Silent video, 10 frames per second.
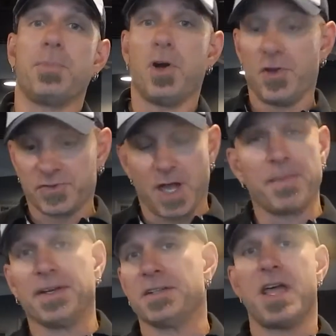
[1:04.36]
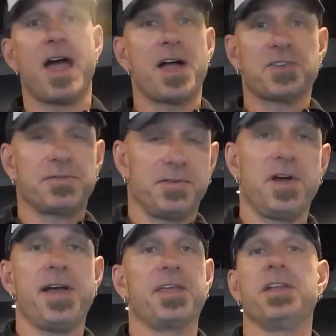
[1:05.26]
balls coming detached,
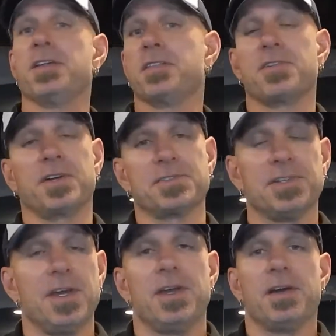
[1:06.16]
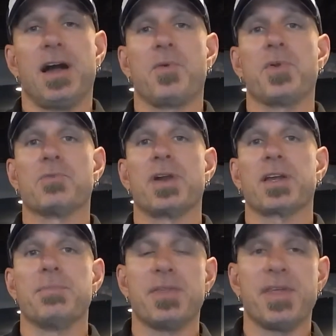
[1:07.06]
flying and hitting things. I wouldn't
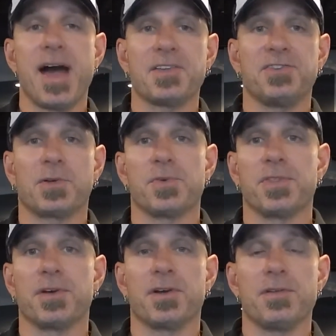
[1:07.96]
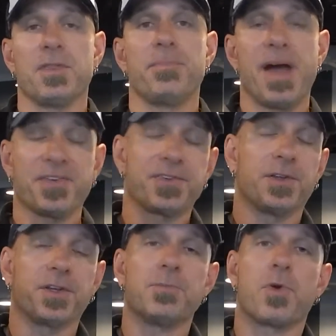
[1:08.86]
recommend that. Stick with the best. They're
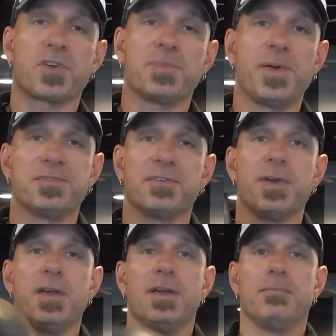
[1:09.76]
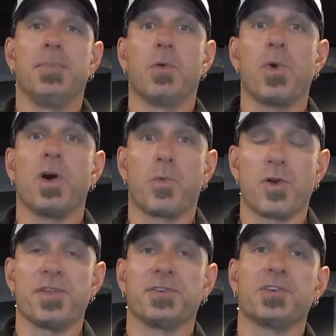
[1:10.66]
a little more expensive, but well
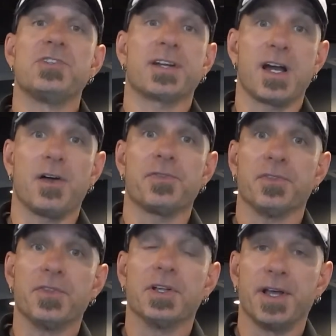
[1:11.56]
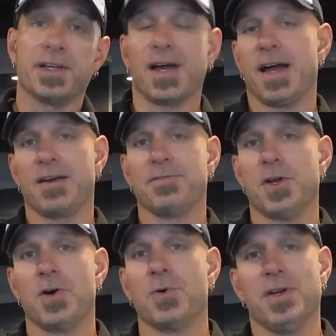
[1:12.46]
worth it. So check out the link. I have
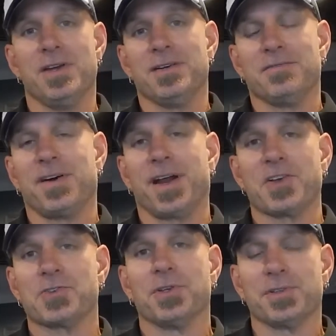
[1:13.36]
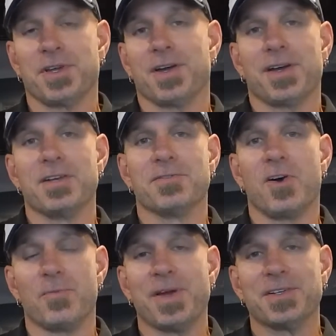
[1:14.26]
no financial
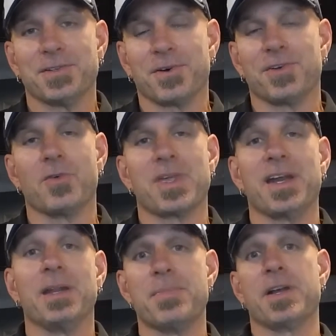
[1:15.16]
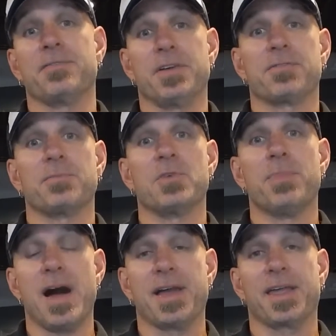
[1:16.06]
involvement or don't get any benefit from you
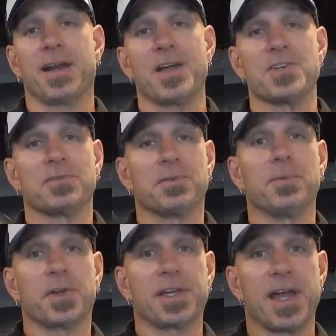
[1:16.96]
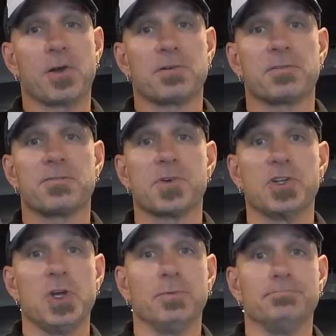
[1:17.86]
buying it. I just am looking out for
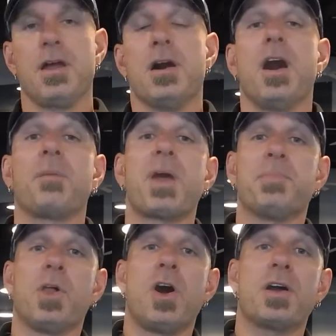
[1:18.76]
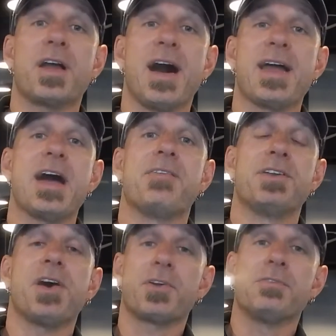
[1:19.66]
you. On my blog, I have
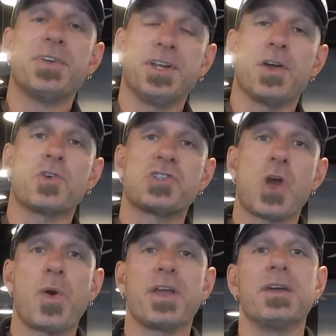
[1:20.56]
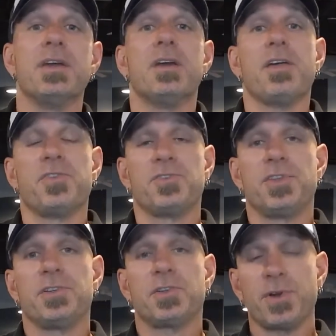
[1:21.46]
another video showing
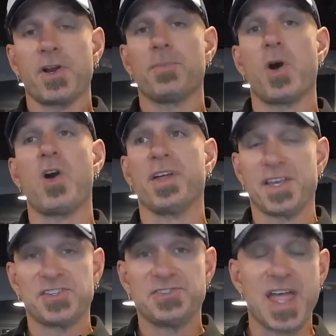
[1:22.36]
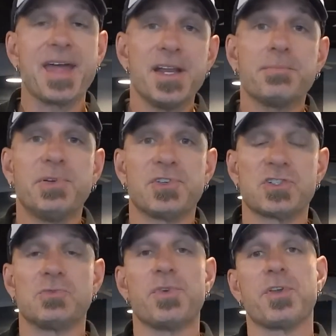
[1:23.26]
the Tornado Ball in a standing
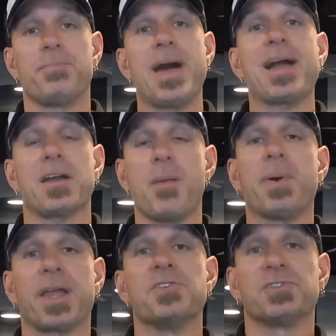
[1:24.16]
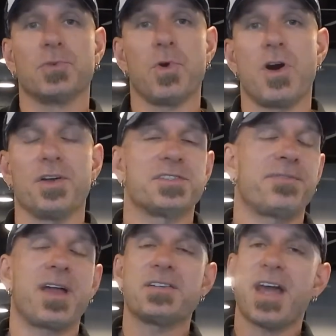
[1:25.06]
position with your back up against the wall. It's a
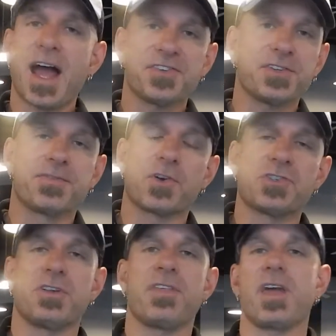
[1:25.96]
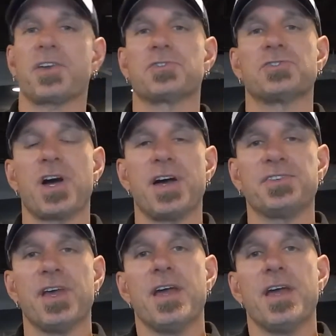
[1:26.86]
fantastic version of the exercise,